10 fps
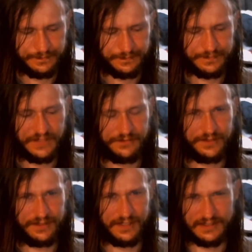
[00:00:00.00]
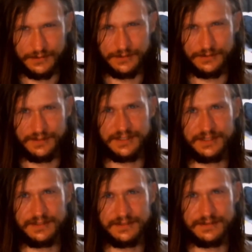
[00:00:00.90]
they feel like they ruined
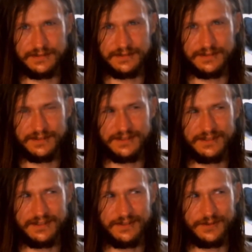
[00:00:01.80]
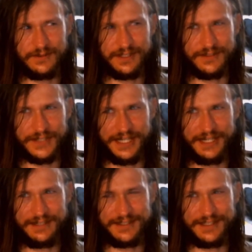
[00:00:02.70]
it. When in
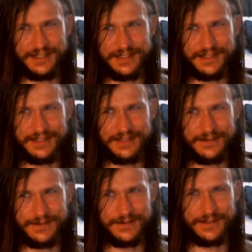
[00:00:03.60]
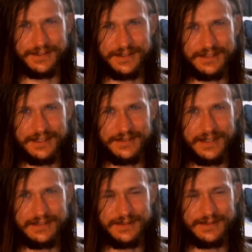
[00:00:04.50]
reality, or they think that you
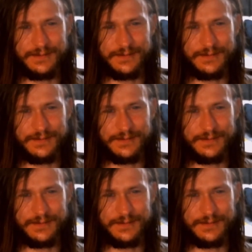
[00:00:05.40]
hate them,